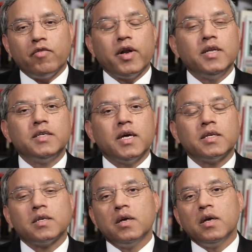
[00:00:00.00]
For
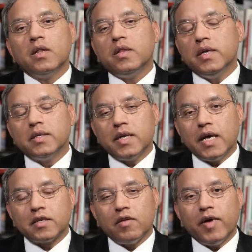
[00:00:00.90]
instance, the
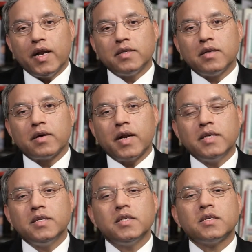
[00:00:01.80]
international financial
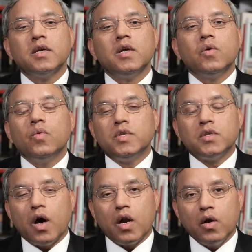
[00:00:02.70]
crisis which
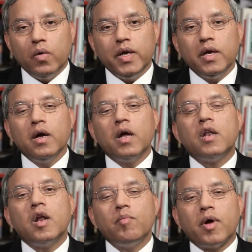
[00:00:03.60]
is ongoing,
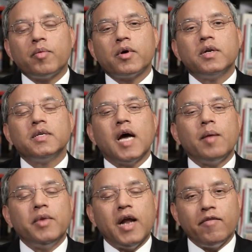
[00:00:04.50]
number of countries
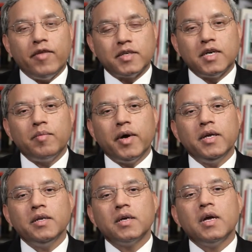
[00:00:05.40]
have been affected by
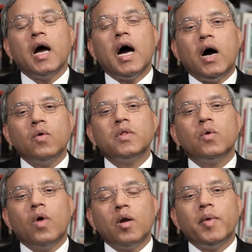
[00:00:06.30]
it, how
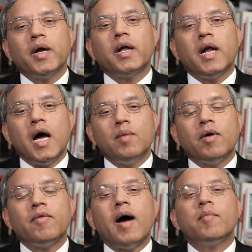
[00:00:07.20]
the World Bank and
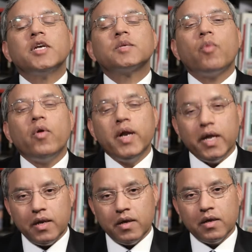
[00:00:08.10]
IMF have
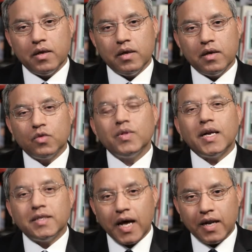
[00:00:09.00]
responded to
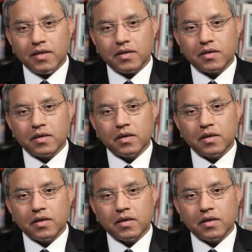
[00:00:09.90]
that challenge.